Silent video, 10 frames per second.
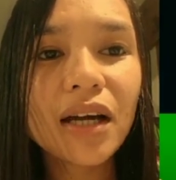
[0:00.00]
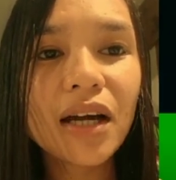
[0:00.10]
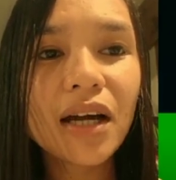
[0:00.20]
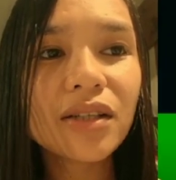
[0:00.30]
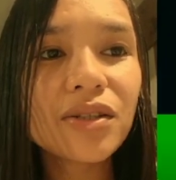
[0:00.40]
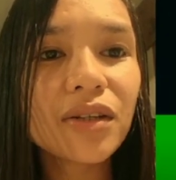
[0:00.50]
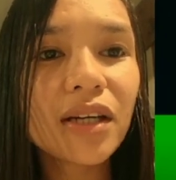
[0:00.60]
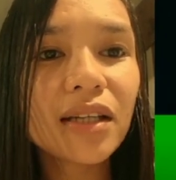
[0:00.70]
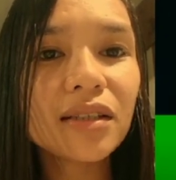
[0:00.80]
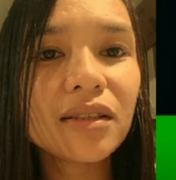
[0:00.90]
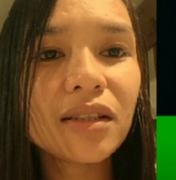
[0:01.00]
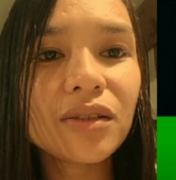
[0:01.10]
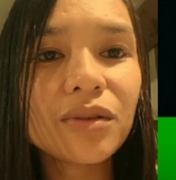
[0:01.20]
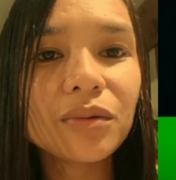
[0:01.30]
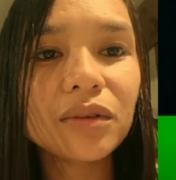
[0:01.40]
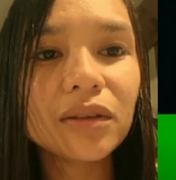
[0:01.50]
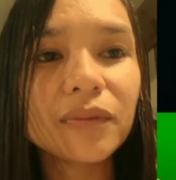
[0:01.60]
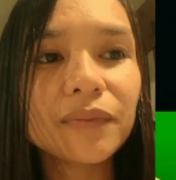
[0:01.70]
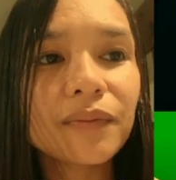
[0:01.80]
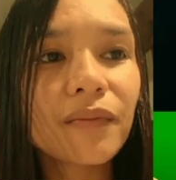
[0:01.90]
as your editing tool.
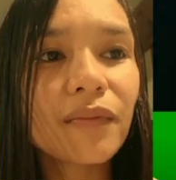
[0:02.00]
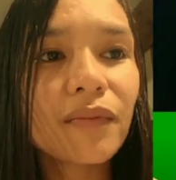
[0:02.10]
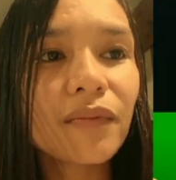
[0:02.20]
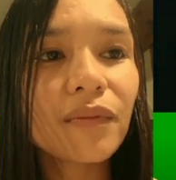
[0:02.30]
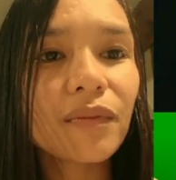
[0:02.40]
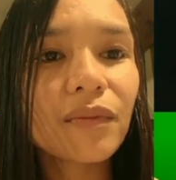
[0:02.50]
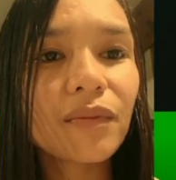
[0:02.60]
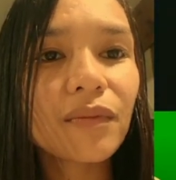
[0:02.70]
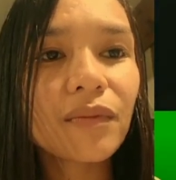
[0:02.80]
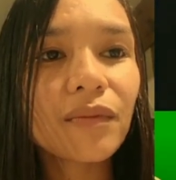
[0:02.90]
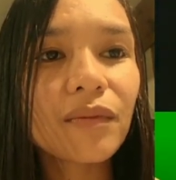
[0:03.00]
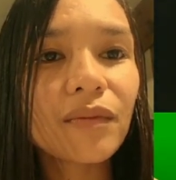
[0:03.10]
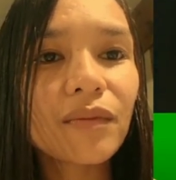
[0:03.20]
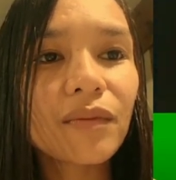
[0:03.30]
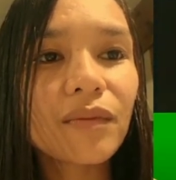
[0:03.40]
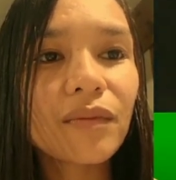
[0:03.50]
Aww.